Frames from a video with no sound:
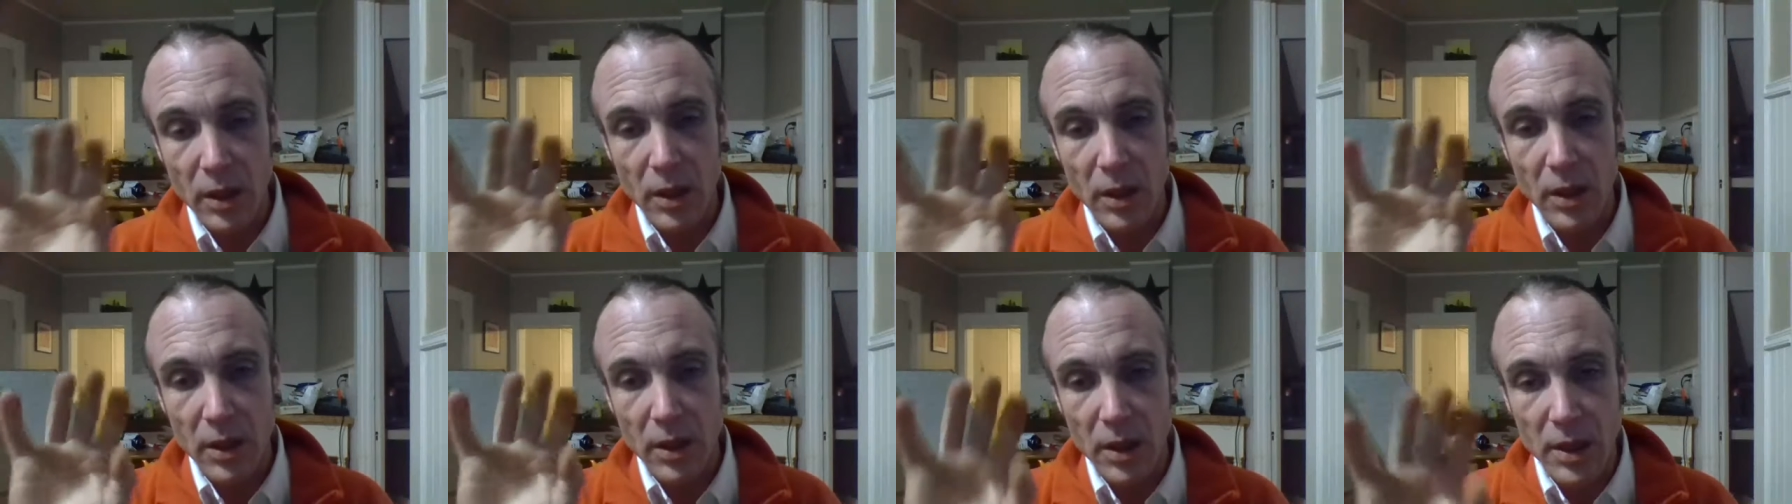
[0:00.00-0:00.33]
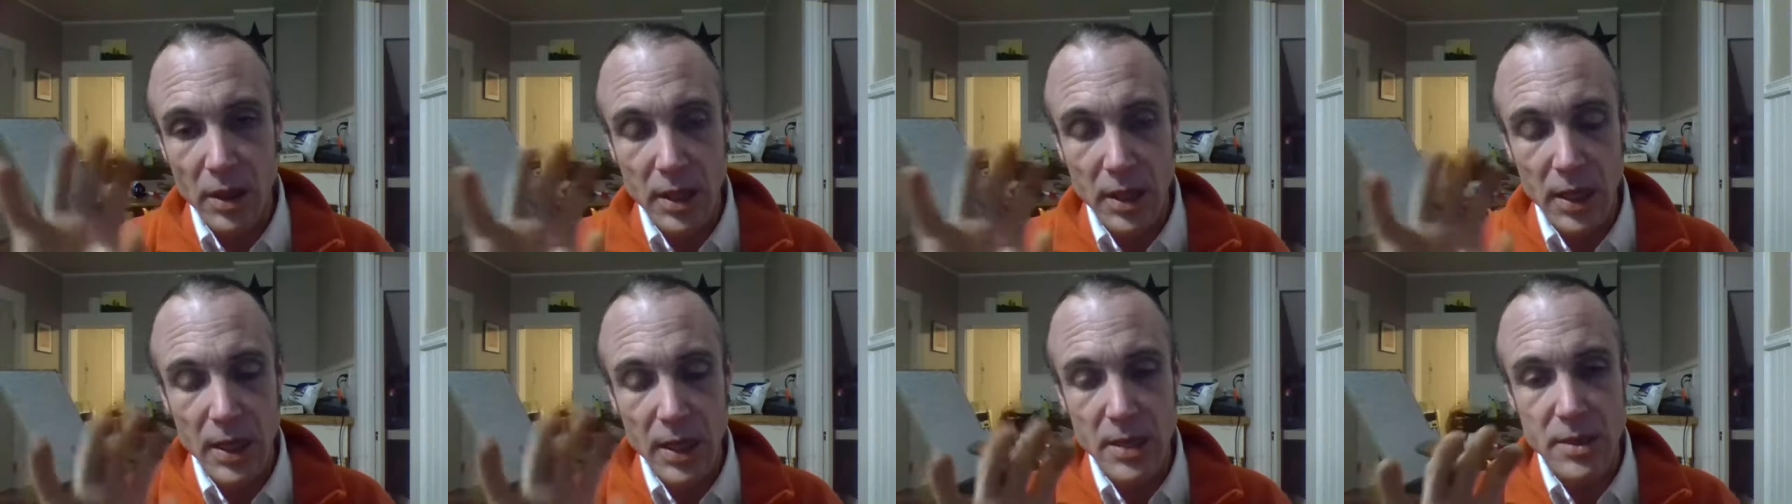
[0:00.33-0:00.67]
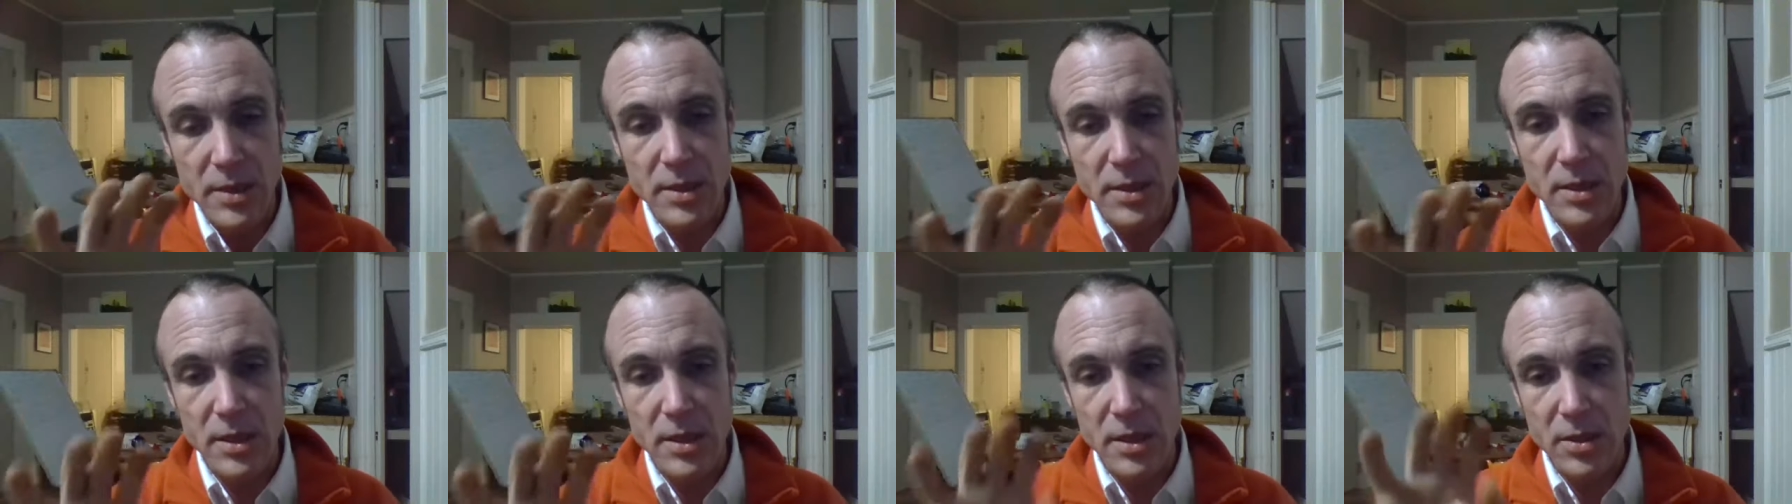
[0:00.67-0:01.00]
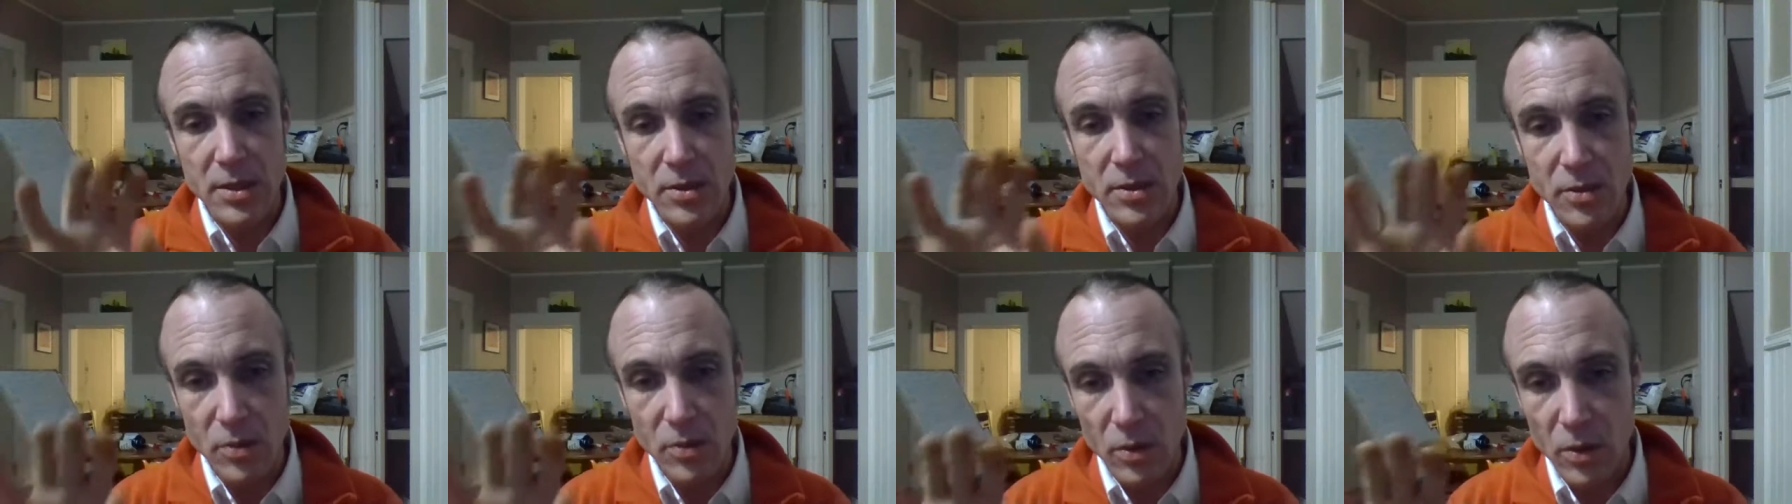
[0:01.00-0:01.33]
the Dead Sea
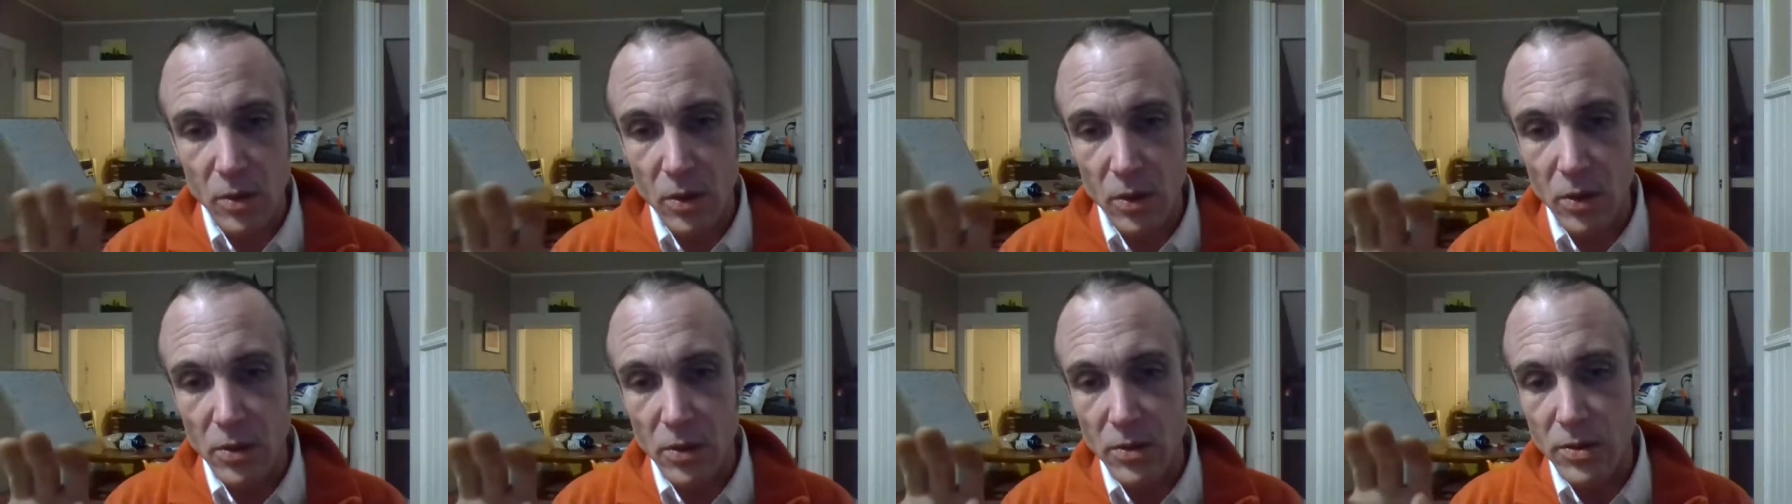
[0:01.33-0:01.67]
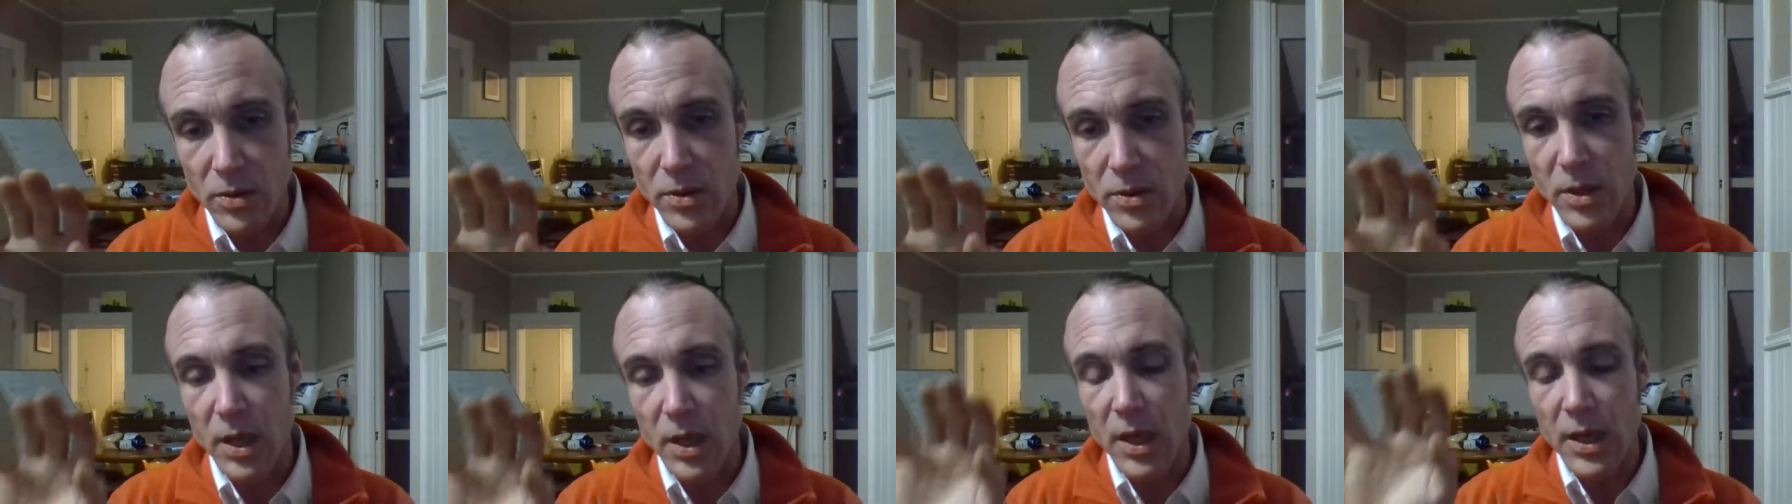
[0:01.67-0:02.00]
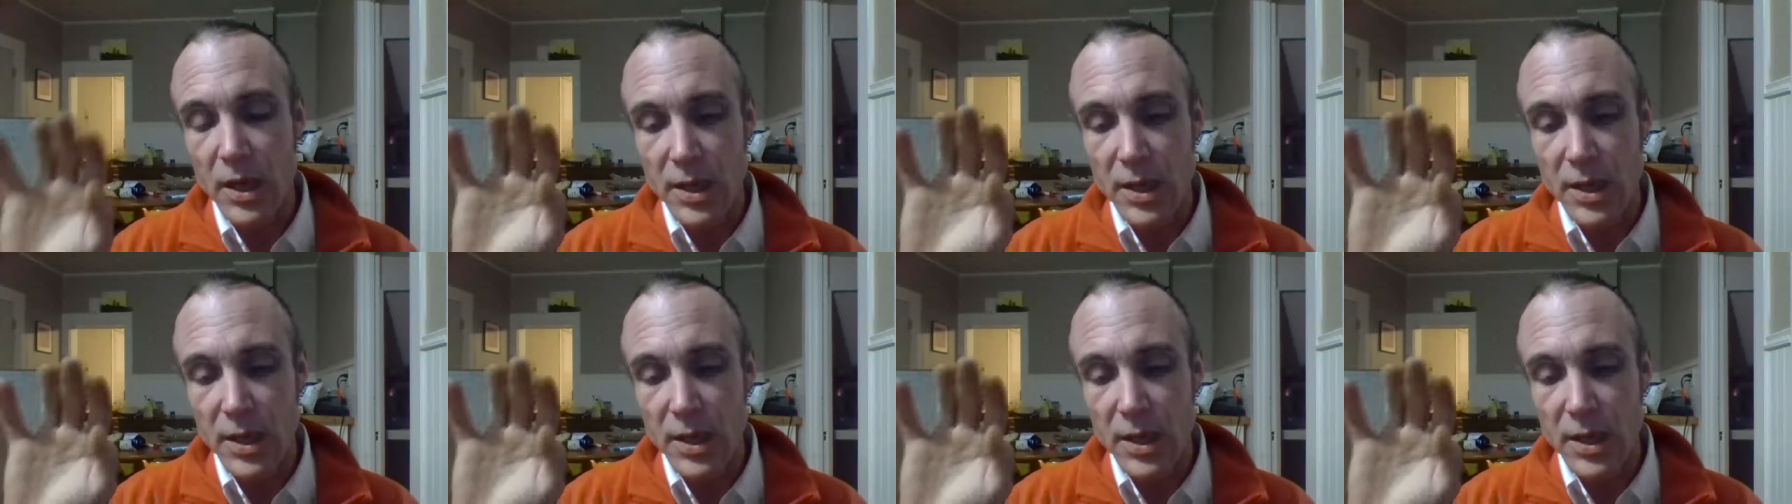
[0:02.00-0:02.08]
Scrolls.